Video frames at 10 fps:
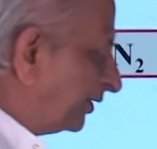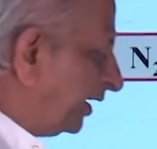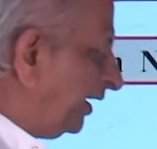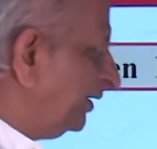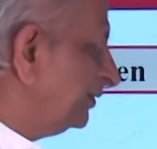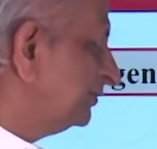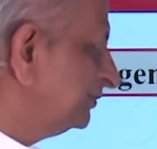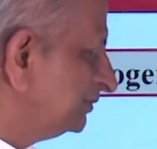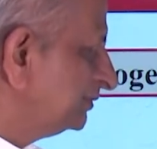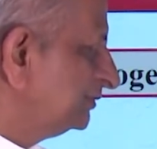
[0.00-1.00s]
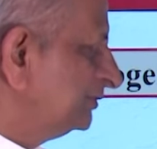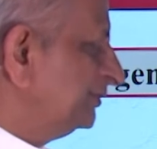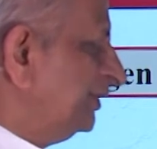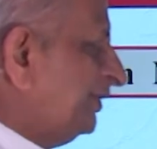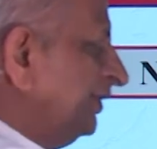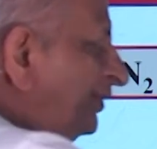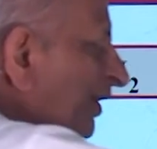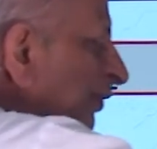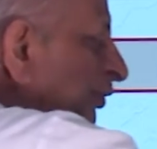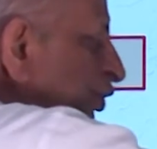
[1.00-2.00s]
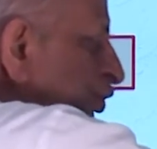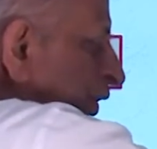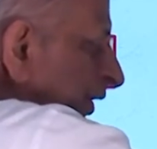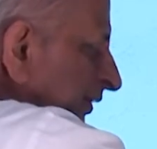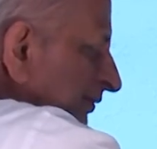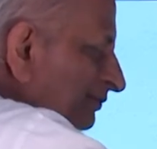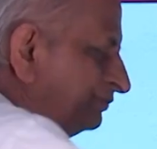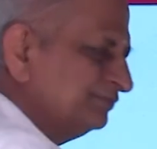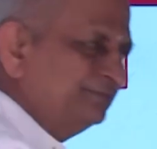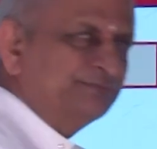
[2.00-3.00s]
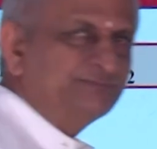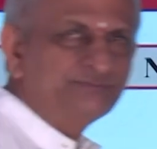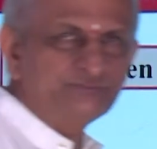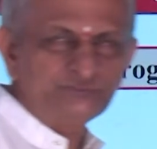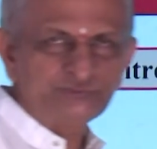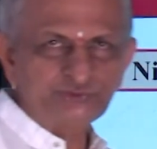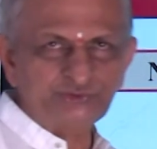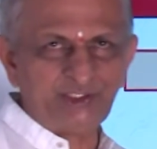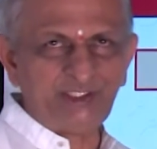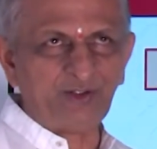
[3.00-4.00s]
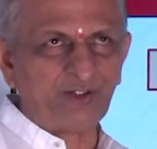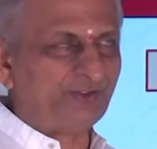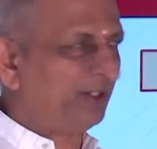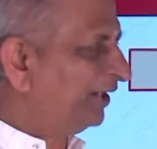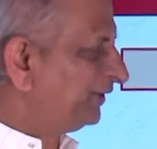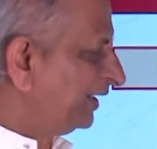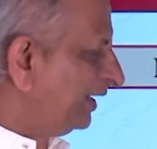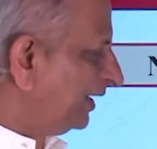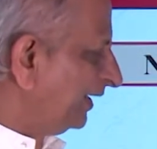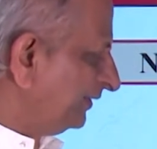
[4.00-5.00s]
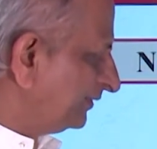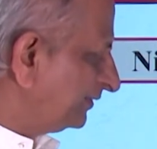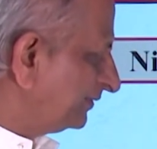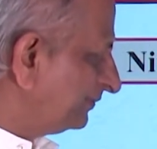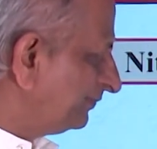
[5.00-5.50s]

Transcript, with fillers: Okay. This is how you show it. 3 horizontal lines.